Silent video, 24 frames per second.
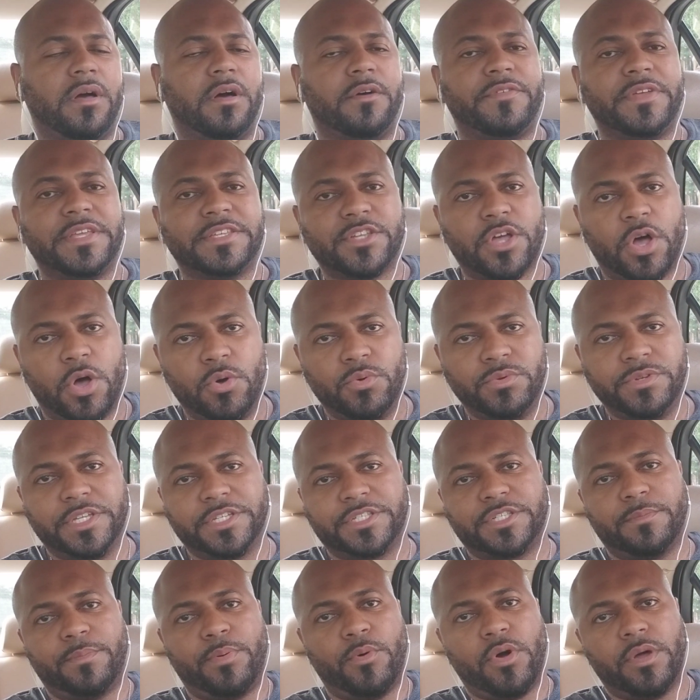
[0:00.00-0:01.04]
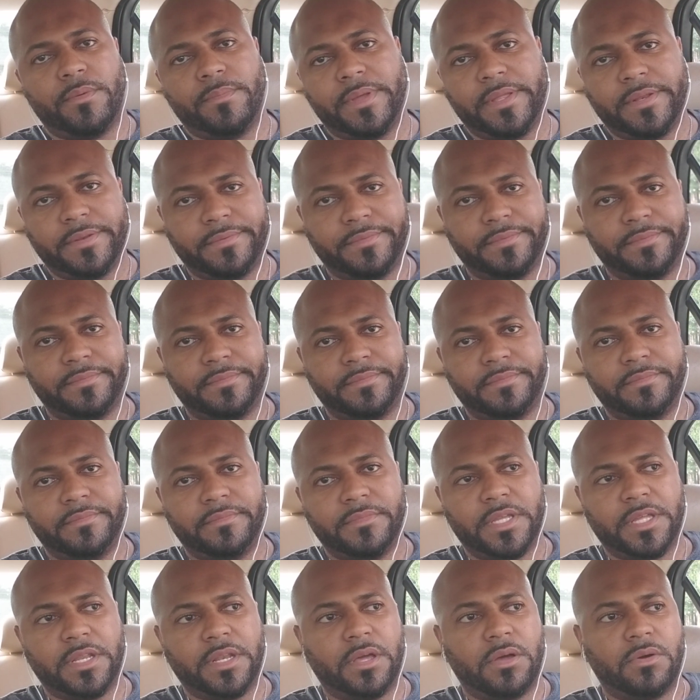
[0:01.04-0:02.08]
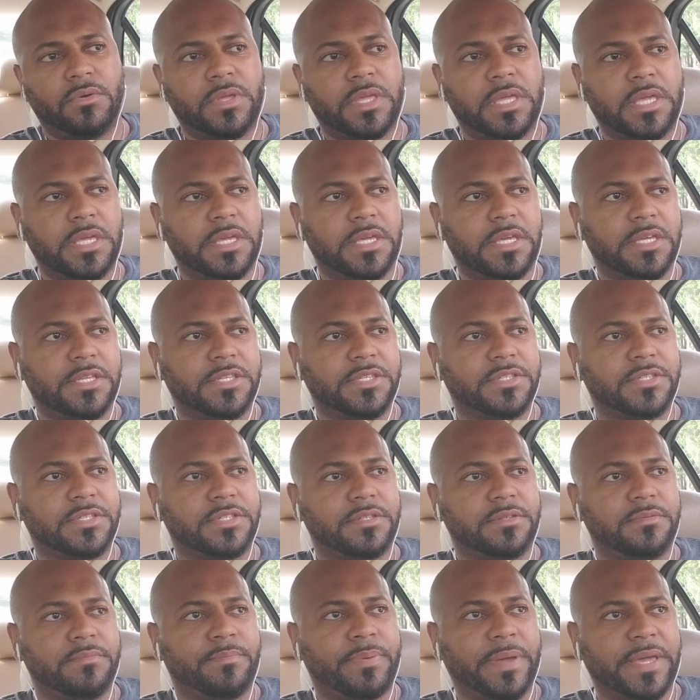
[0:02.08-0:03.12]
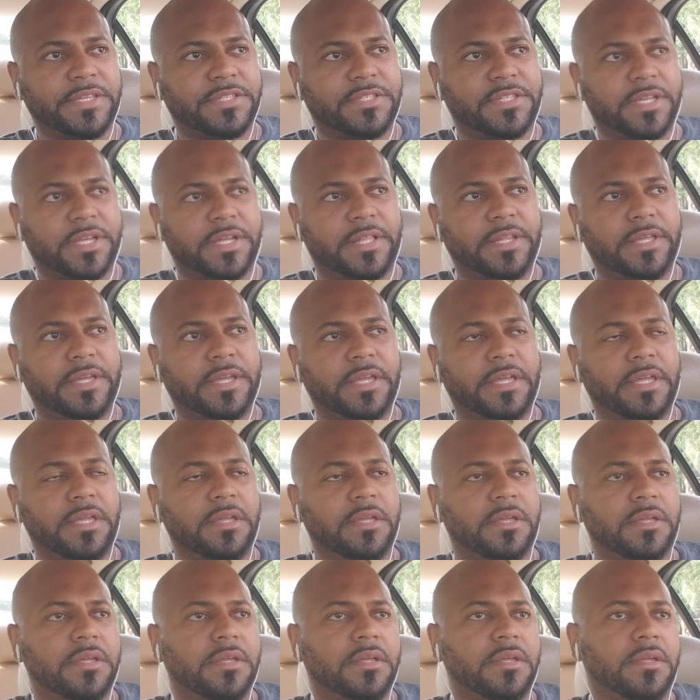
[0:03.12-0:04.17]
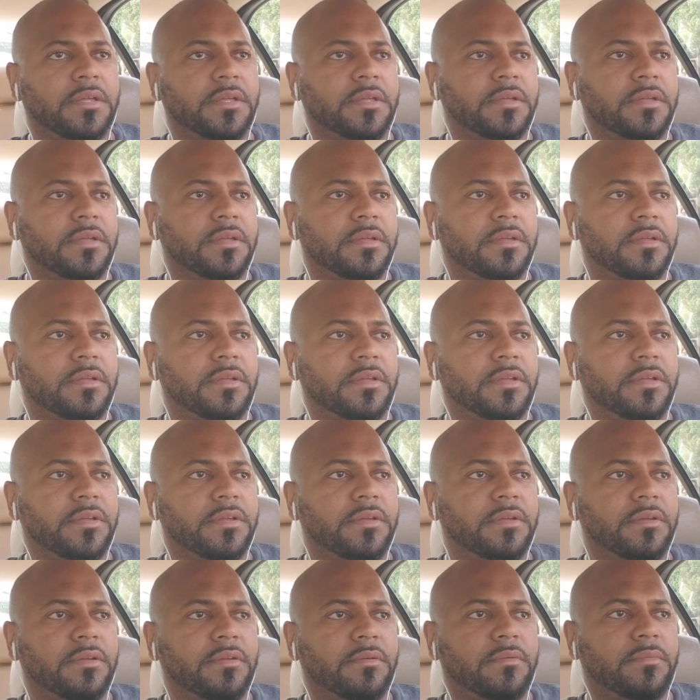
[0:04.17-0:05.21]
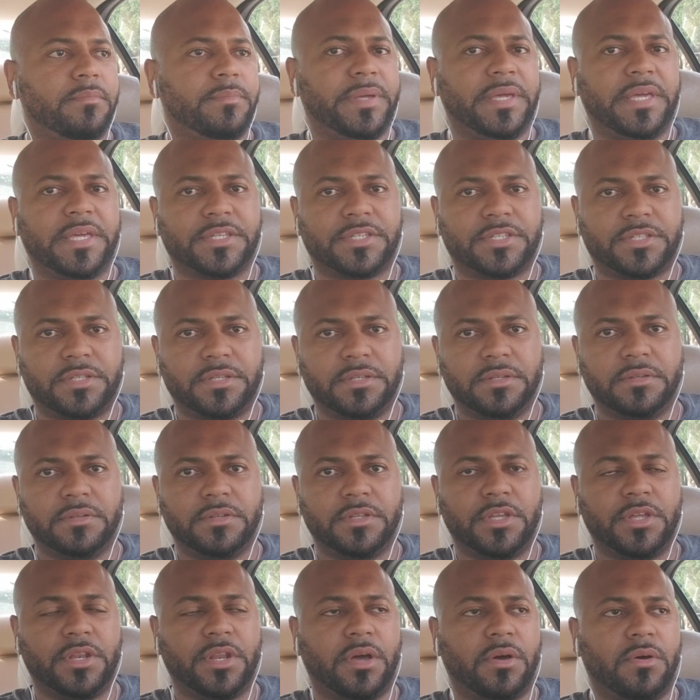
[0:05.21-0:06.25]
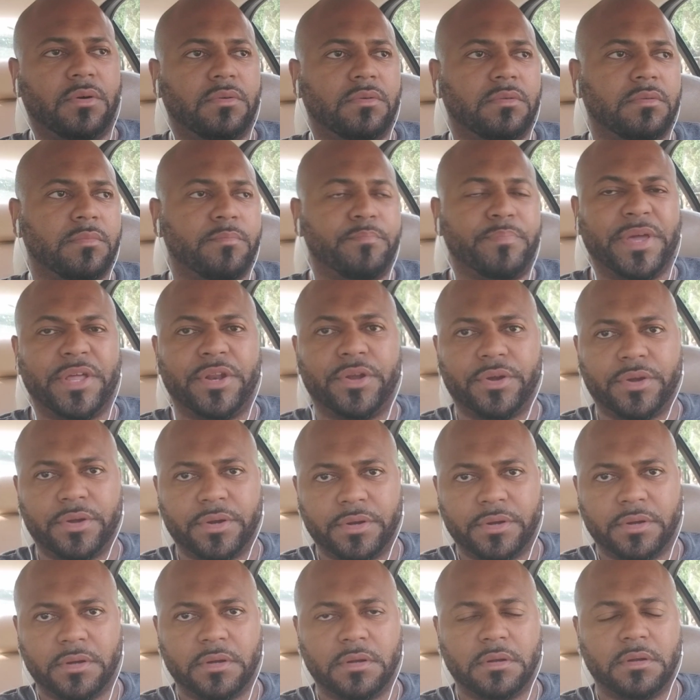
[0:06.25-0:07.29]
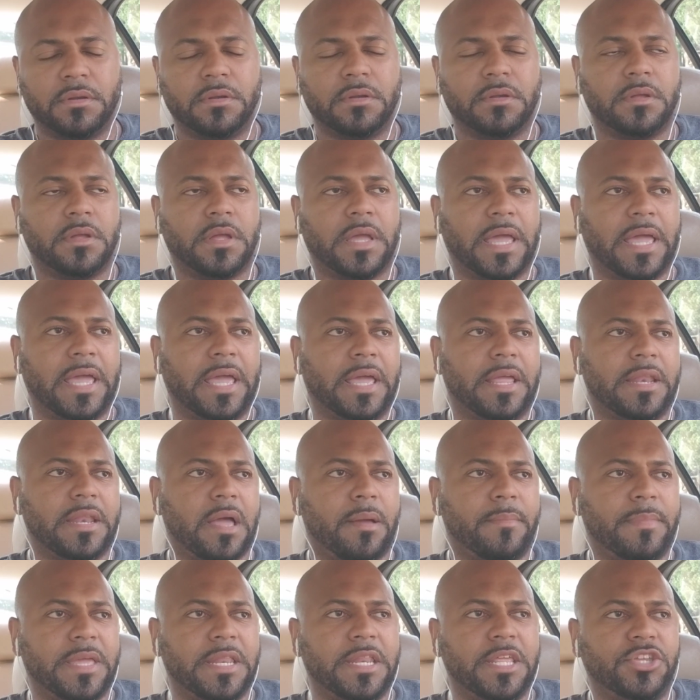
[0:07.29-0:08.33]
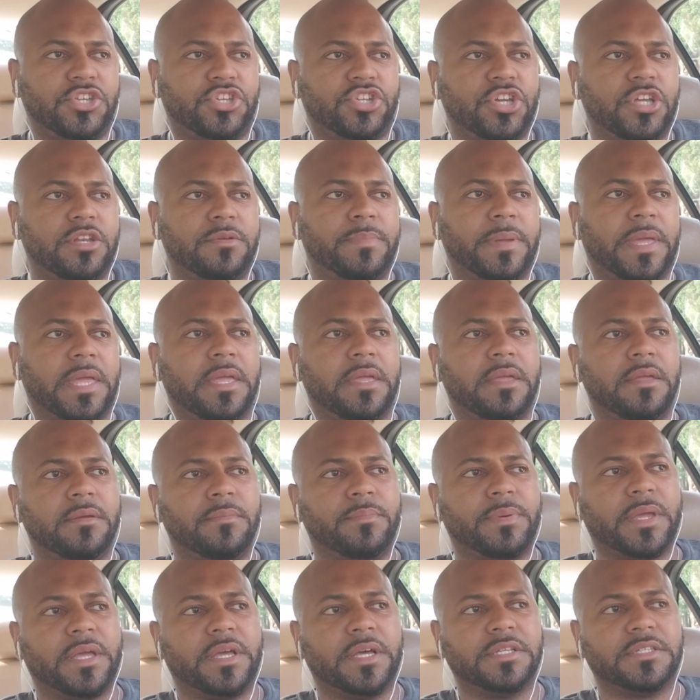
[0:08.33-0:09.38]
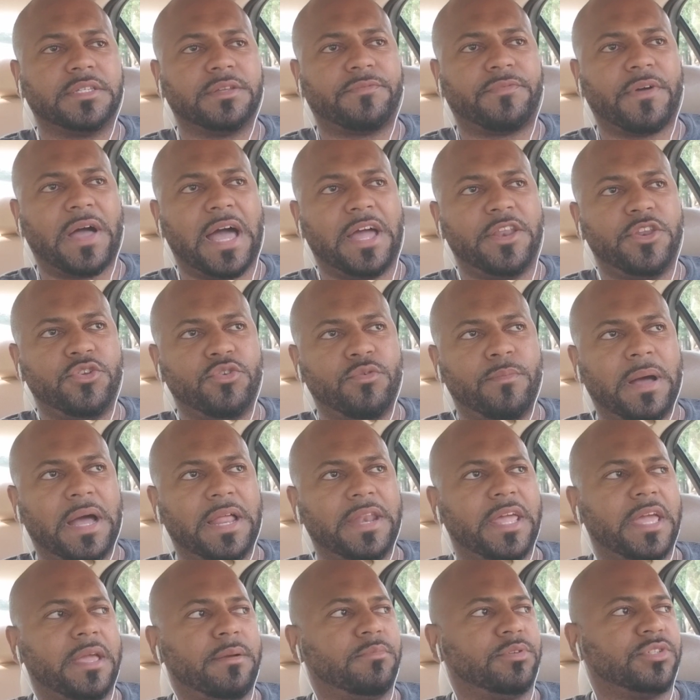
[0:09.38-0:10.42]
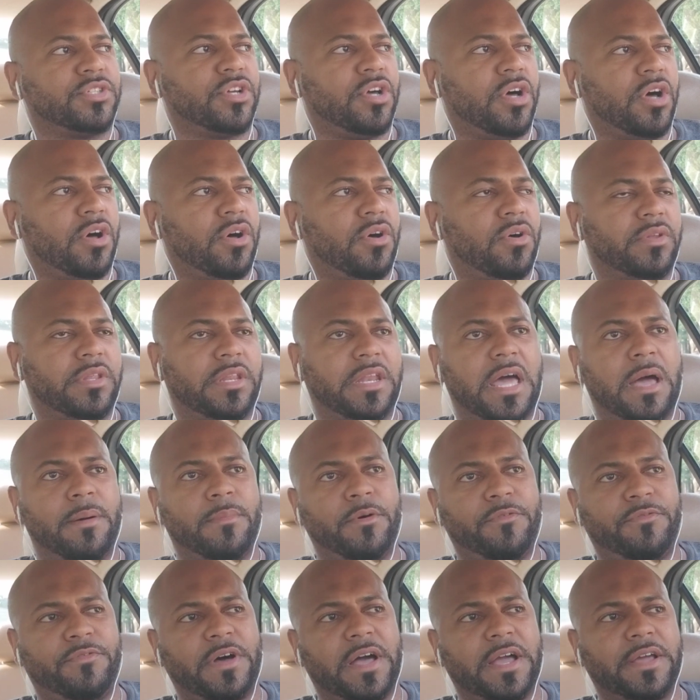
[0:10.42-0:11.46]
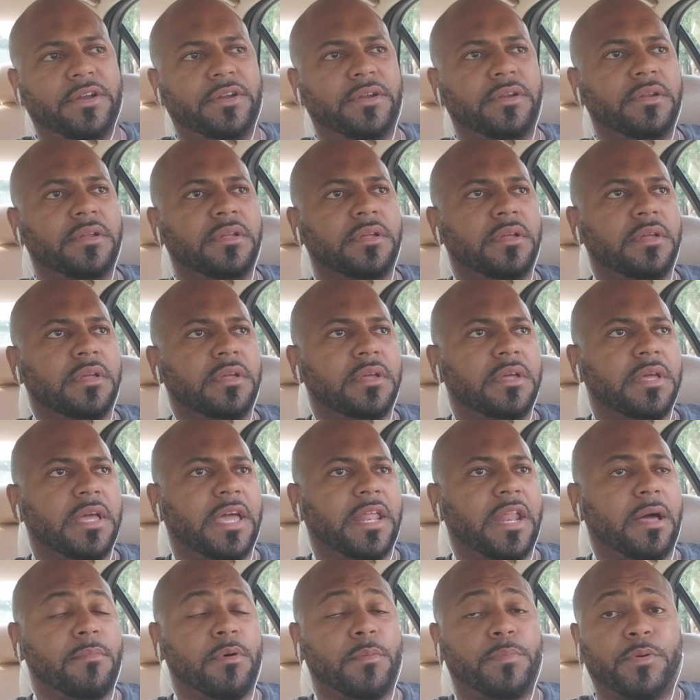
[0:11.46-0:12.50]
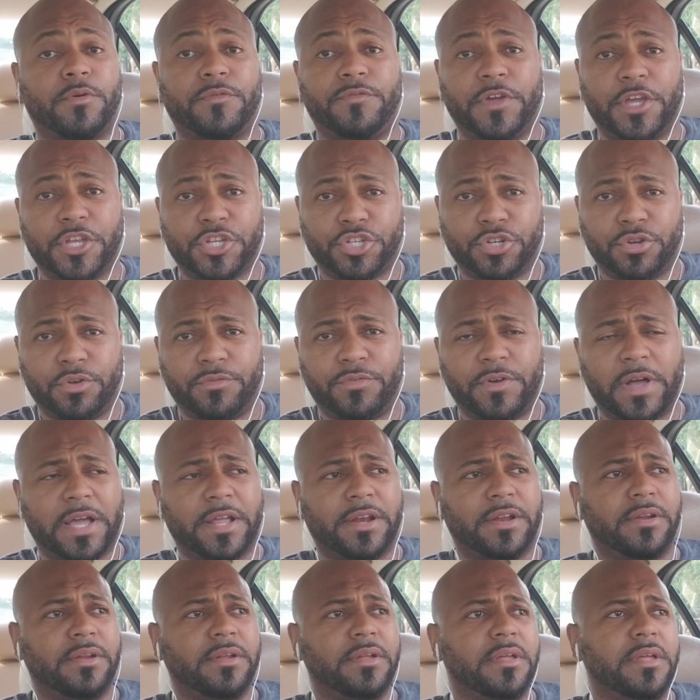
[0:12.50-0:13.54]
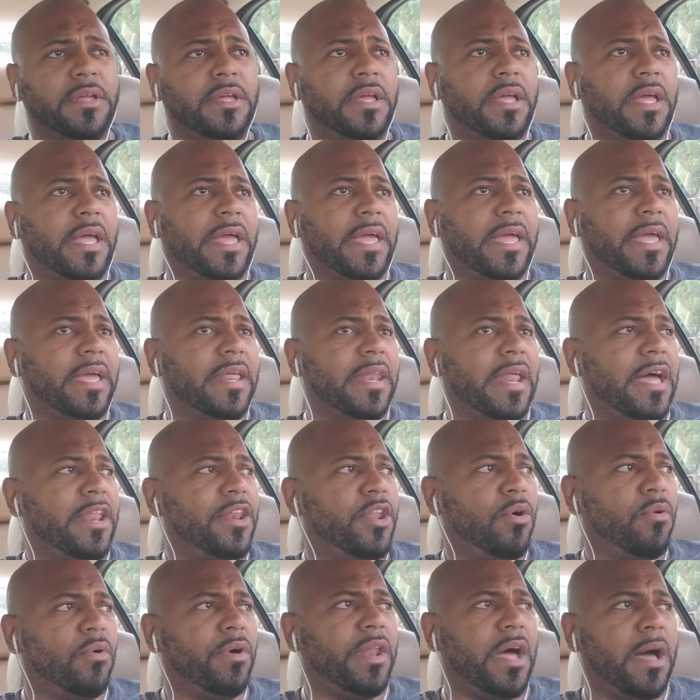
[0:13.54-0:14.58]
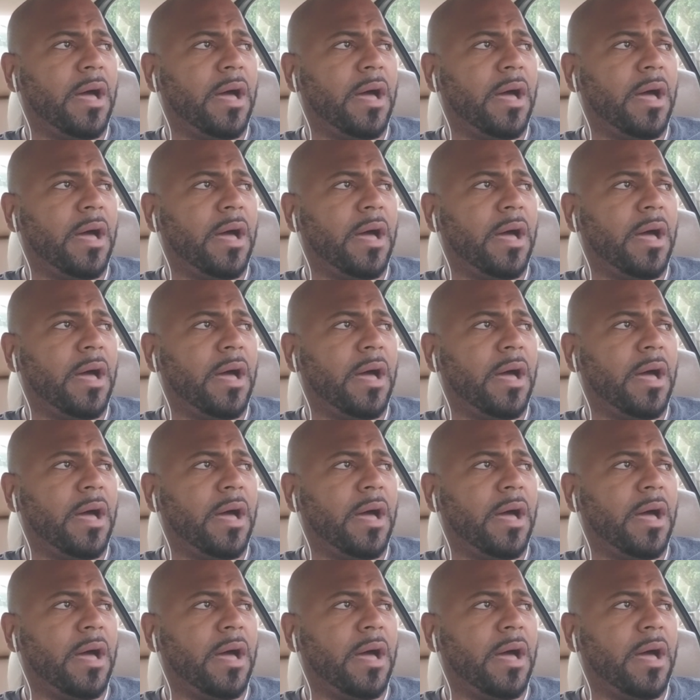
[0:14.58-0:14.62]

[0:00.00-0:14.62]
his own disappointment. You know, he is basically pissed, you know, bitter. And, I mean, he should be. Because if I knew my name was called and I'm a fighter and I'm a professional fighter and I know an